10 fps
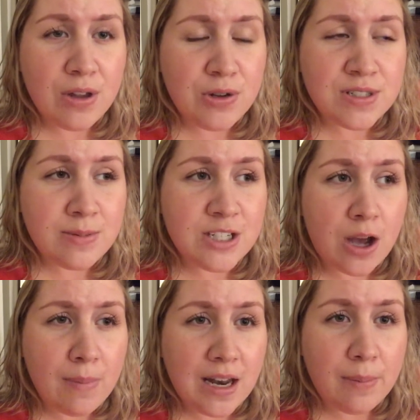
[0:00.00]
It used to be
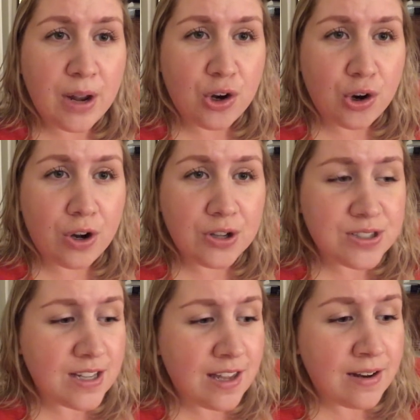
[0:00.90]
dominated by
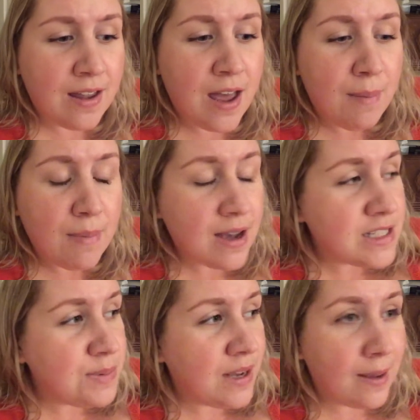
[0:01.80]
girls, and my
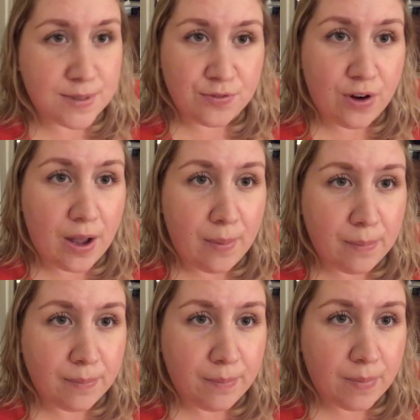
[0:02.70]
husband comes
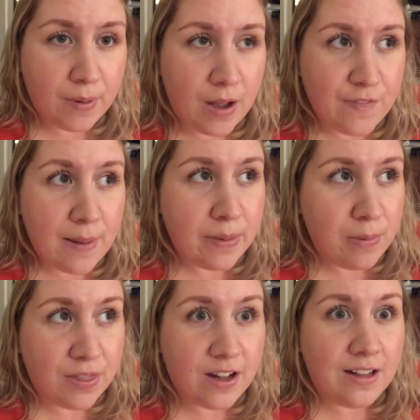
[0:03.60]
from a family
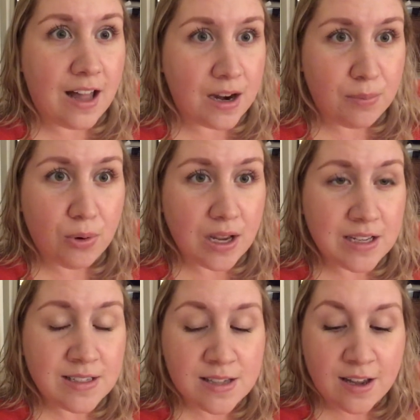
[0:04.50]
with a lot of
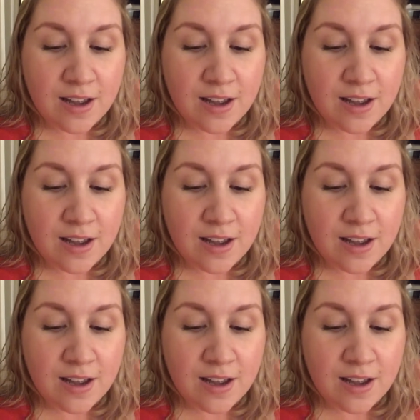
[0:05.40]
boys.